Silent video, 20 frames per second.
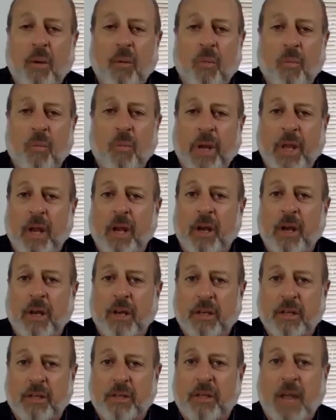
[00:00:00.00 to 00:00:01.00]
we get into
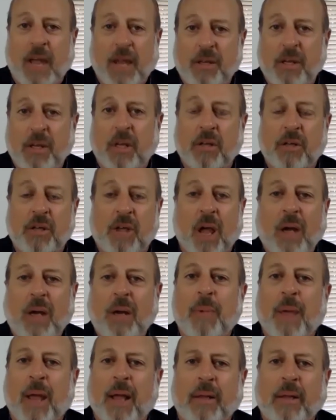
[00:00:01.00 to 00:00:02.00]
discussion and talk
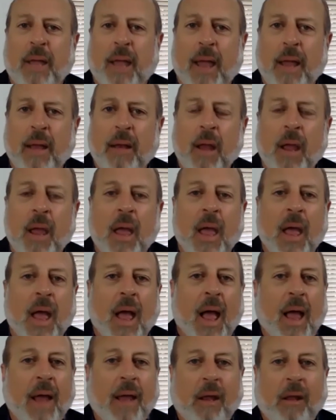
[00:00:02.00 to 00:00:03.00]
about that,
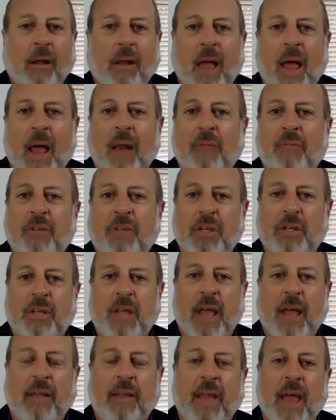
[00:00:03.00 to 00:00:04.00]
I get a lot of just
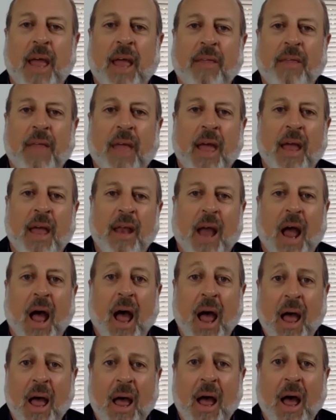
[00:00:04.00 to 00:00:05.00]
that
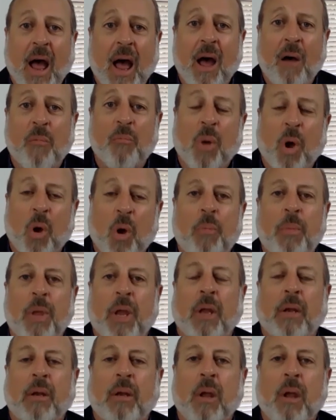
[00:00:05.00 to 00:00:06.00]
aha
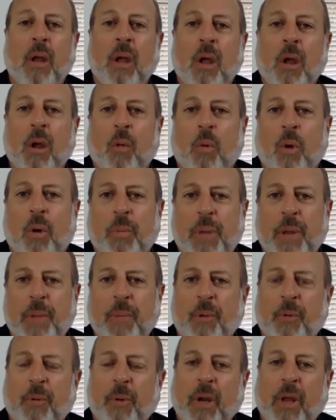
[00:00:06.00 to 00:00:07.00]
moment where
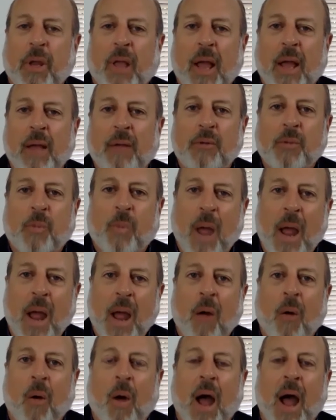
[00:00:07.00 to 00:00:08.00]
people realize,
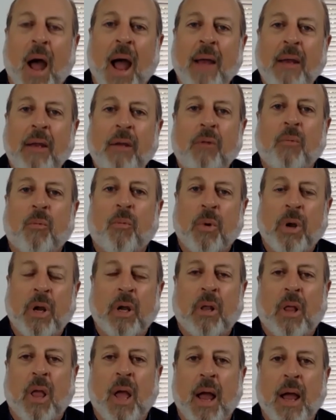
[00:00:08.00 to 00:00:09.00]
wow, I didn't
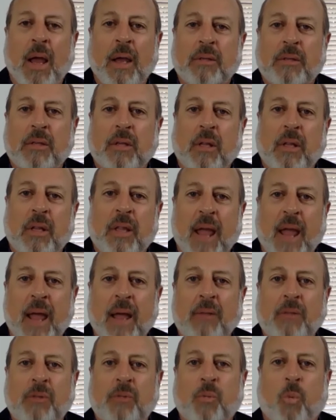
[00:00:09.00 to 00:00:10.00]
realize that
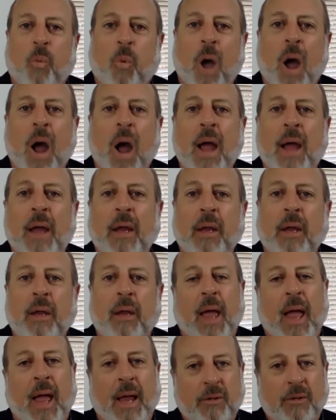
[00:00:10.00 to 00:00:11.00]
that's why
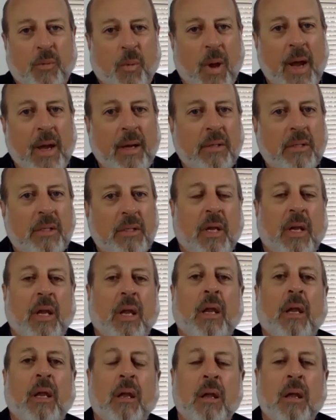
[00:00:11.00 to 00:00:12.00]
X, Y, and Z